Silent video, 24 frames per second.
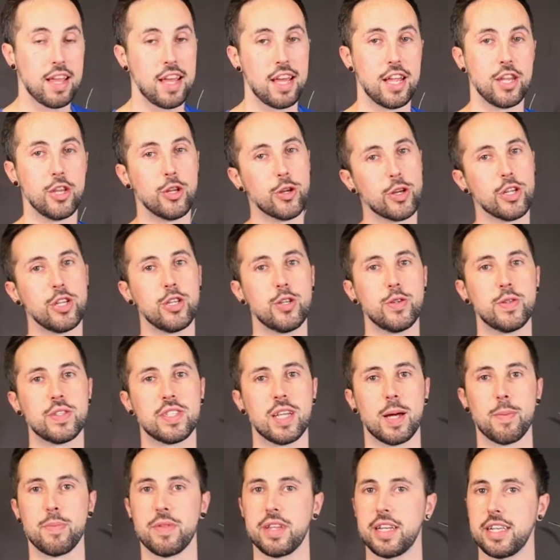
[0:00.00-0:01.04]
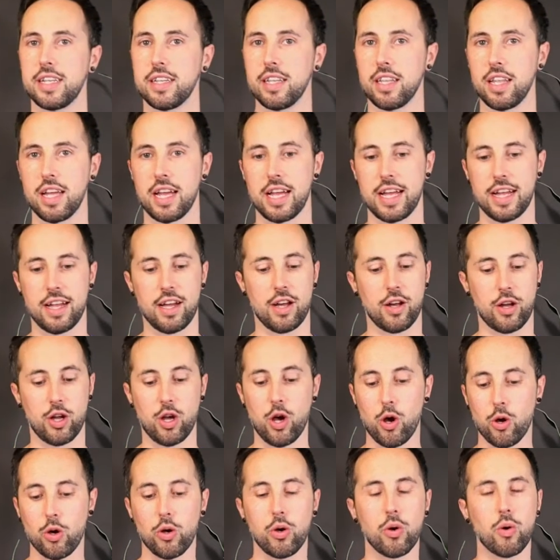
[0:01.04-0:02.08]
and you can use something like a
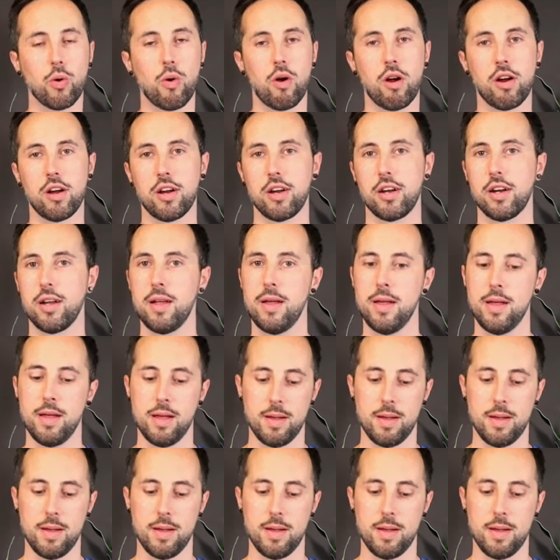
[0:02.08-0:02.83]
cocoa coir,